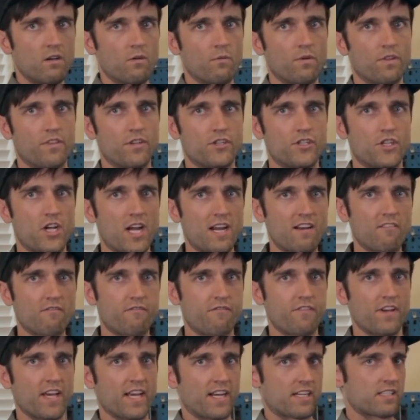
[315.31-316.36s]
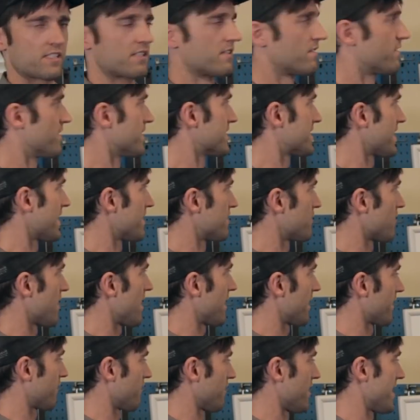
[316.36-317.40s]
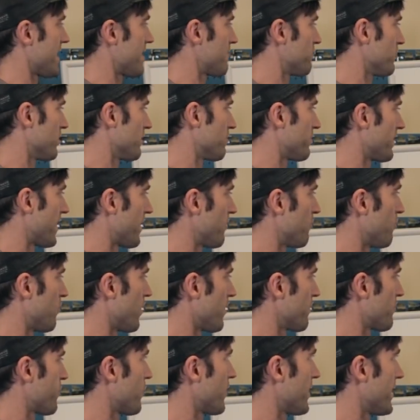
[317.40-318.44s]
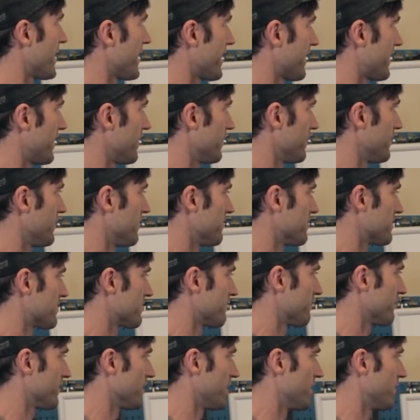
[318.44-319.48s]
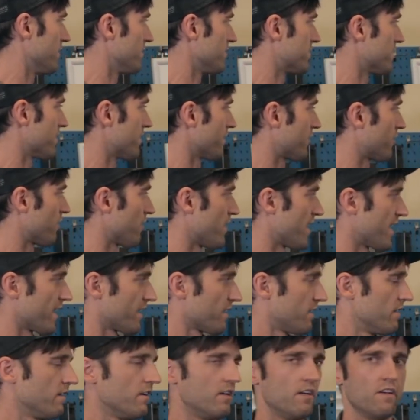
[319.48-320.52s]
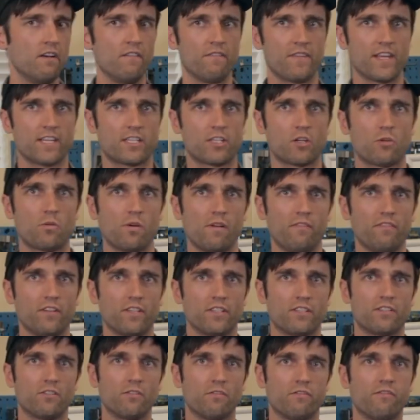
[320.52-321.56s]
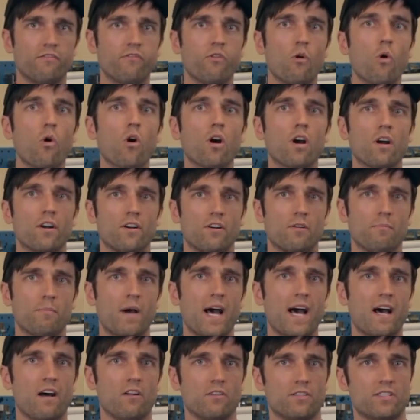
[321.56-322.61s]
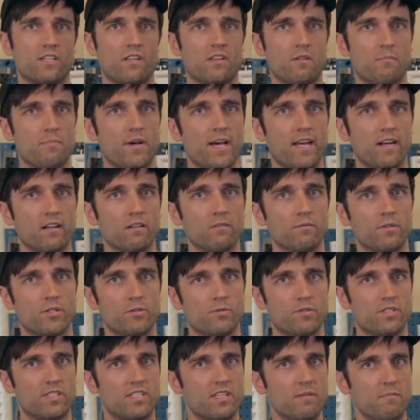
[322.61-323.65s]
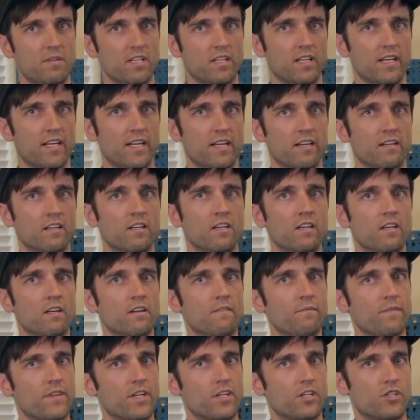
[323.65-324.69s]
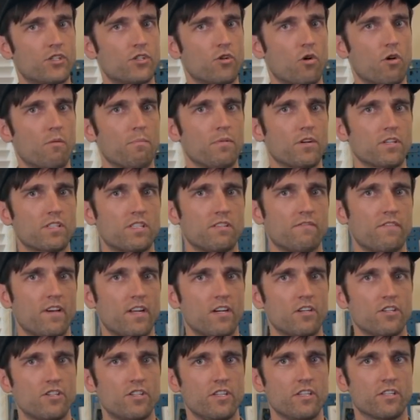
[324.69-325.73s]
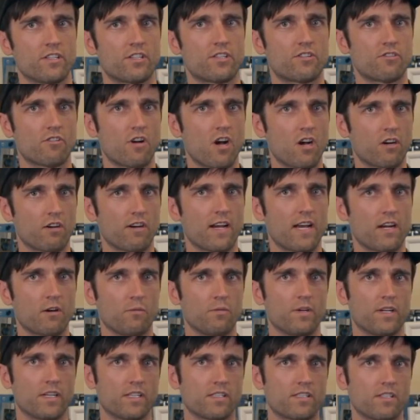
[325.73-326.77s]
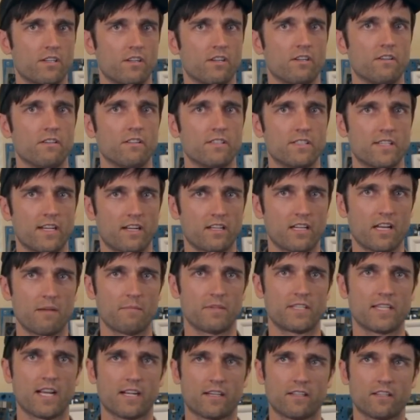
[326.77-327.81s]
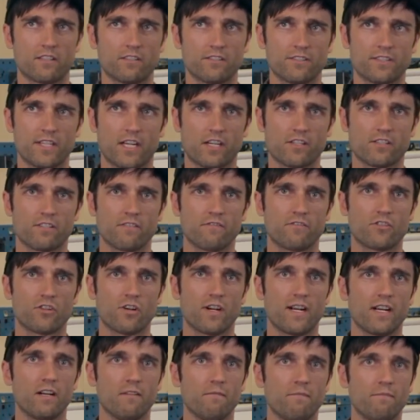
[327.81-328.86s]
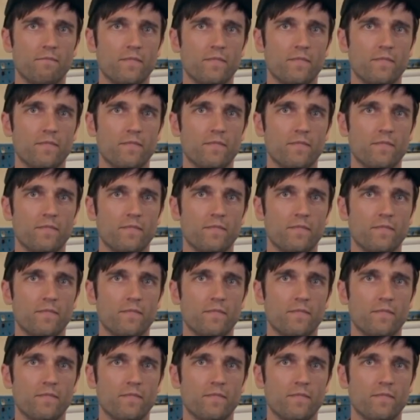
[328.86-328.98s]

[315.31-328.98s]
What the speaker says: With the chain fixed, this hydraulic ram will apply 1.8 kilonewtons of load to the crank. That's equivalent to 400 pounds on the pedal, which would simulate a short burst of energy a strong rider would exert as they climb a technical section of trail.